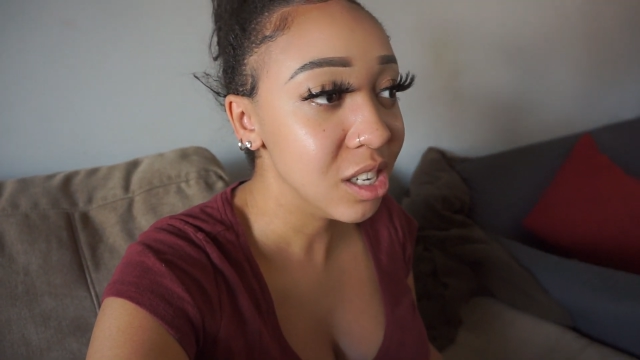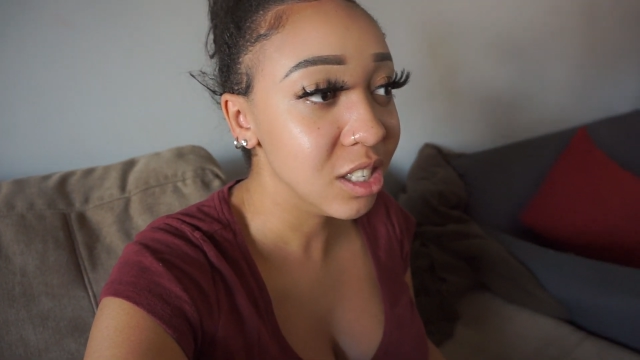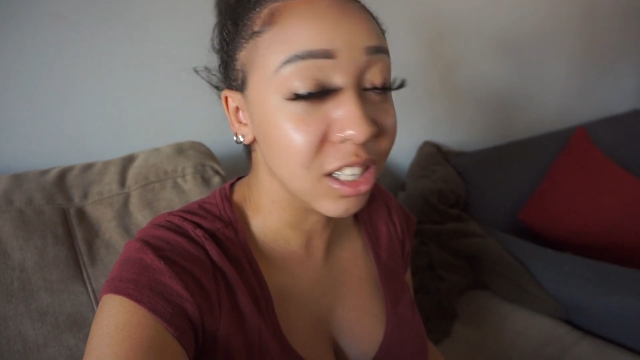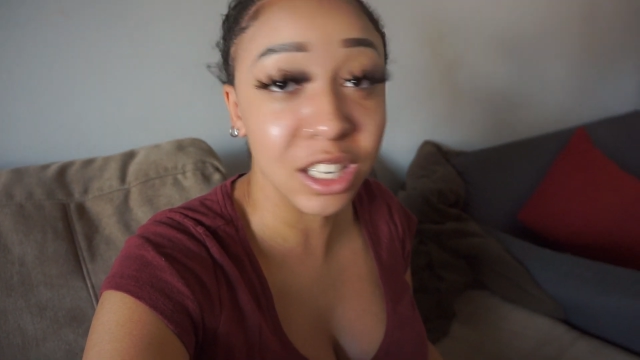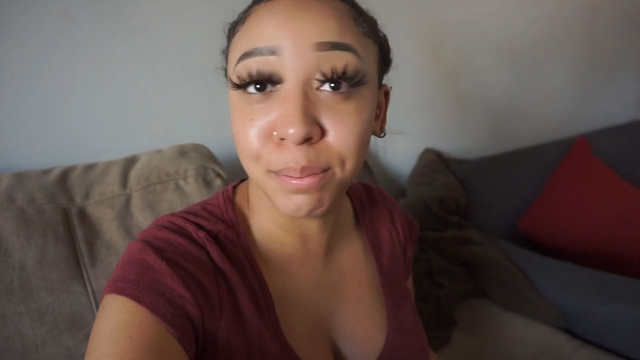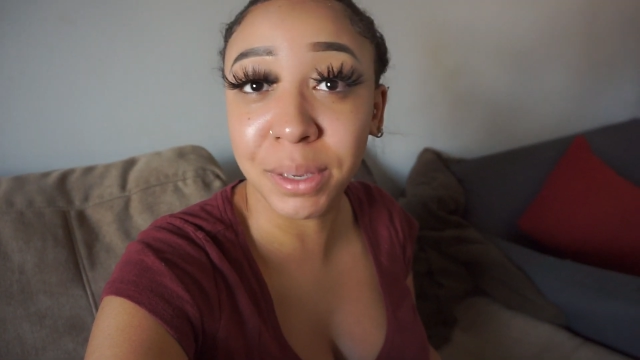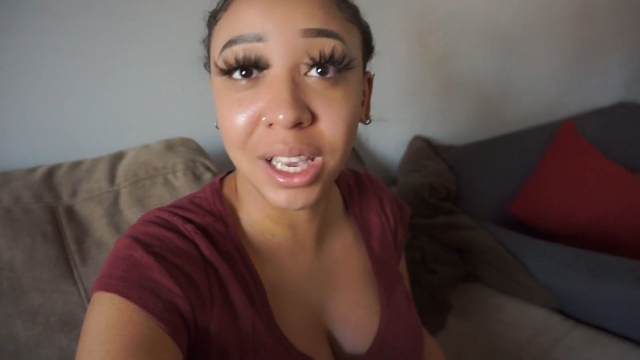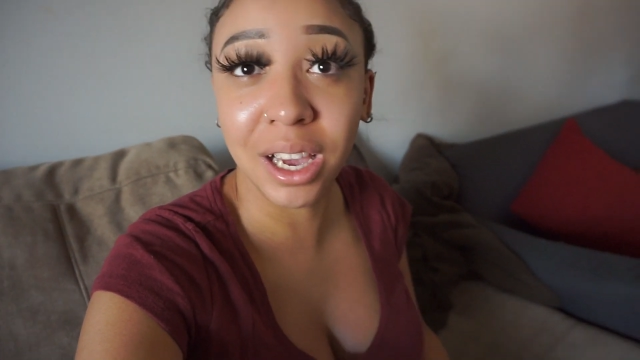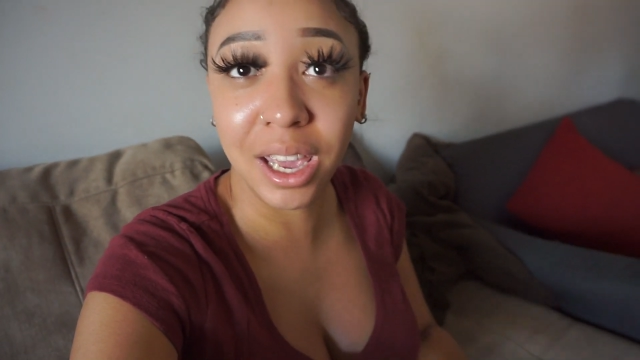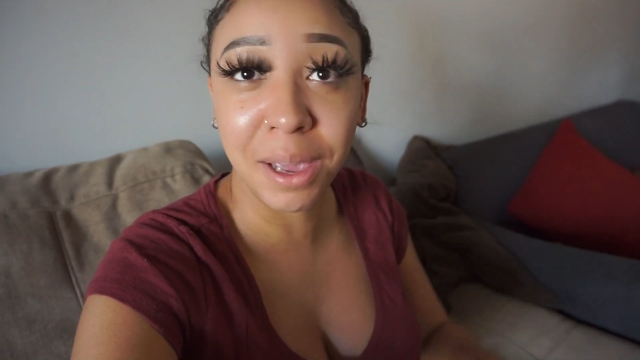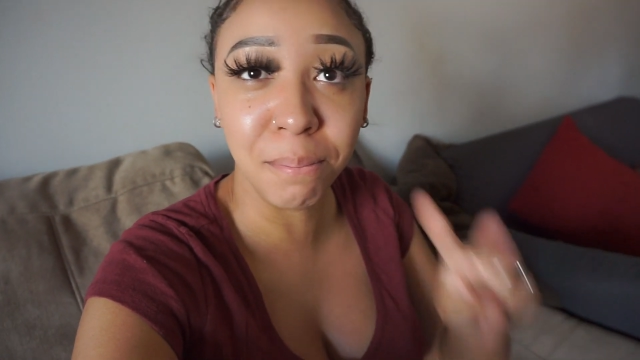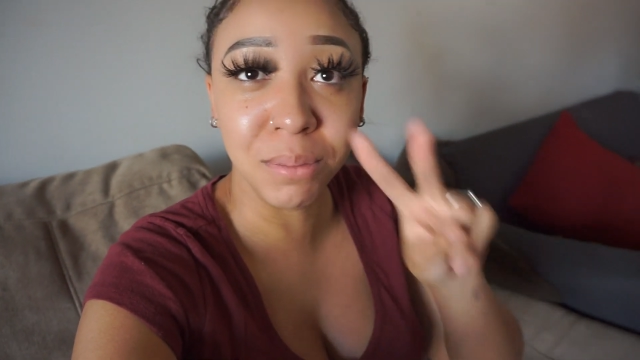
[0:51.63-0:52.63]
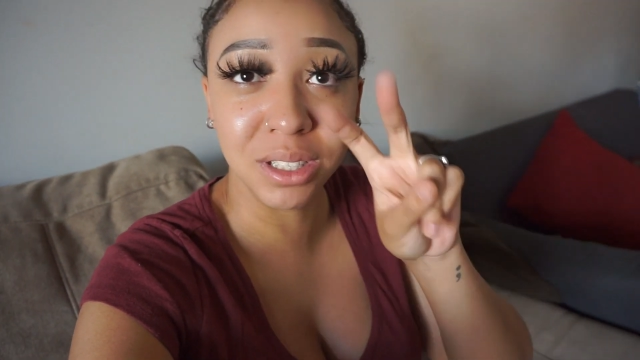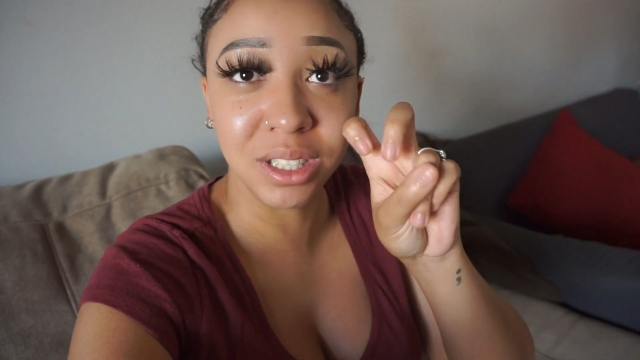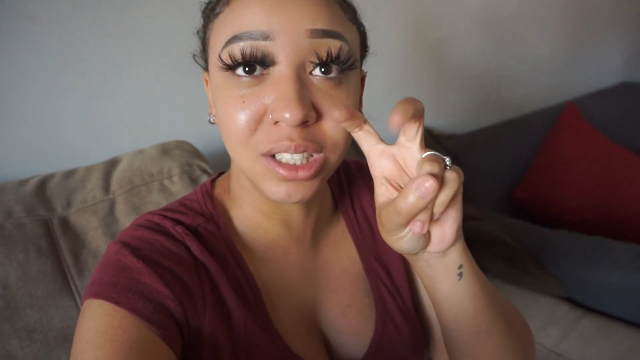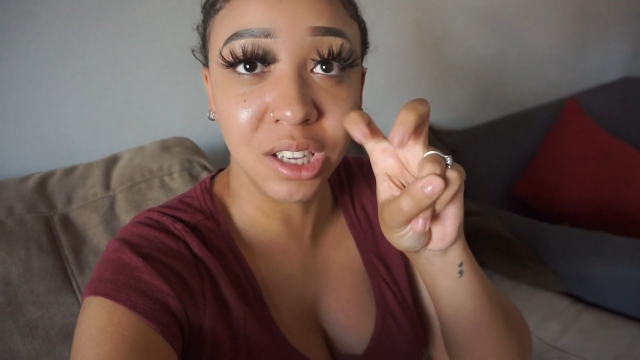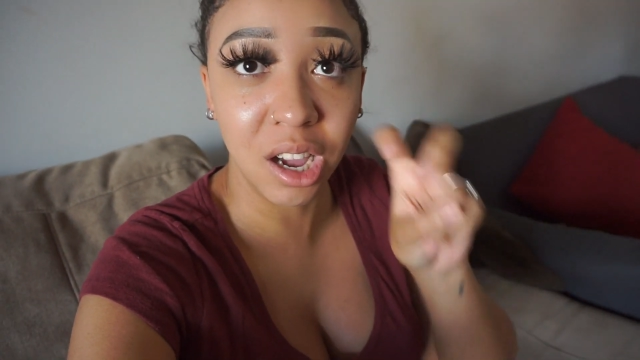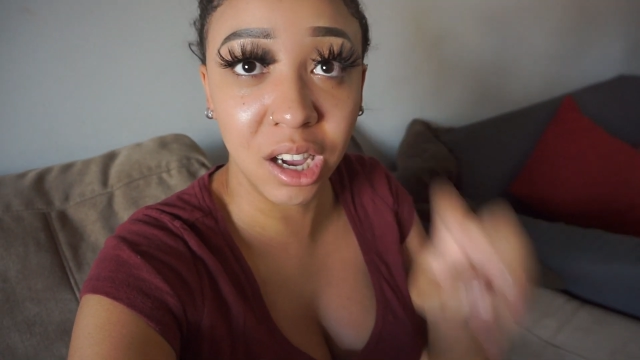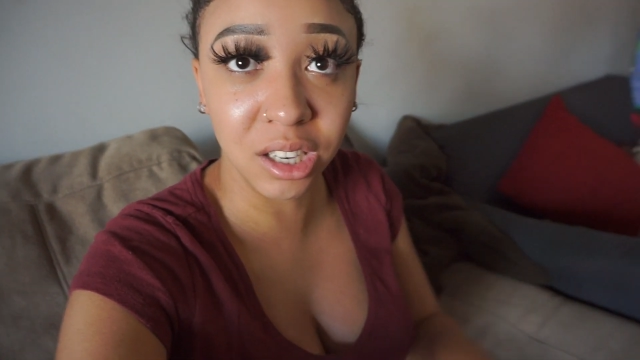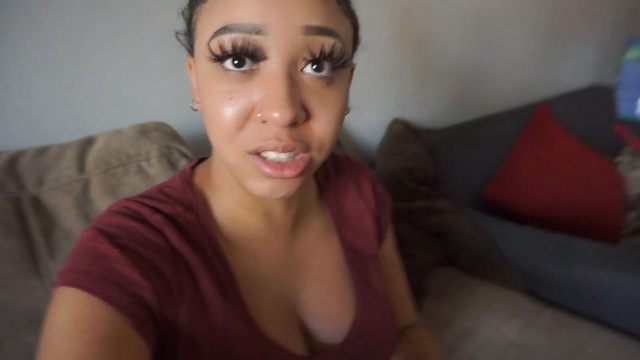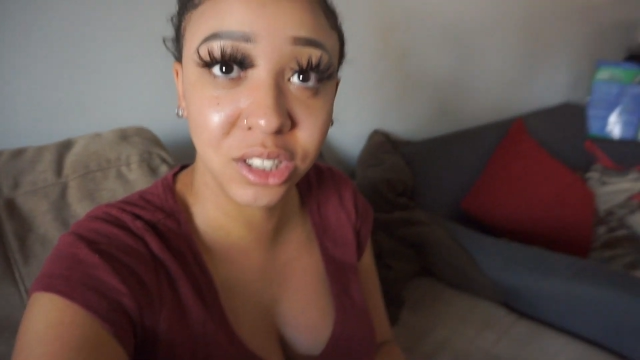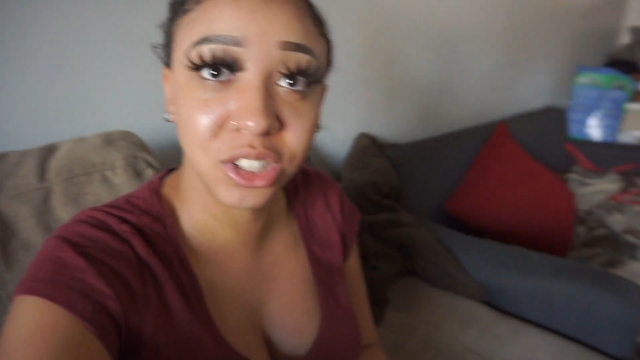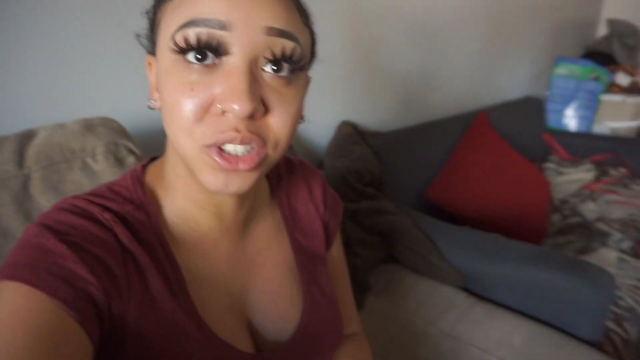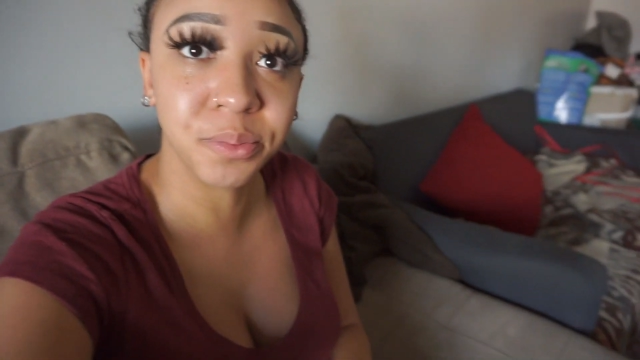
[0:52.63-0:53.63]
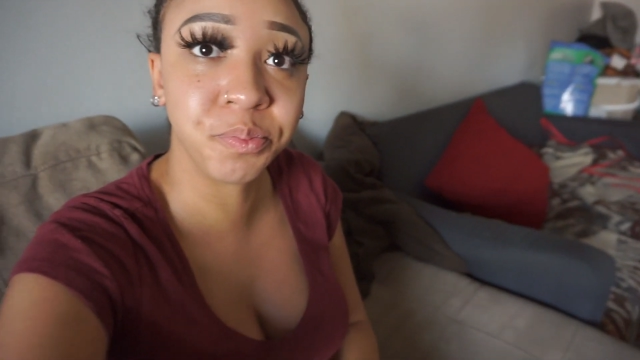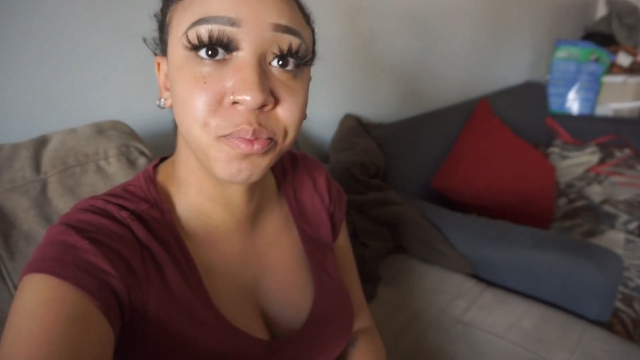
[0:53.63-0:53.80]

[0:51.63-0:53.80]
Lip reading: to give me a massage,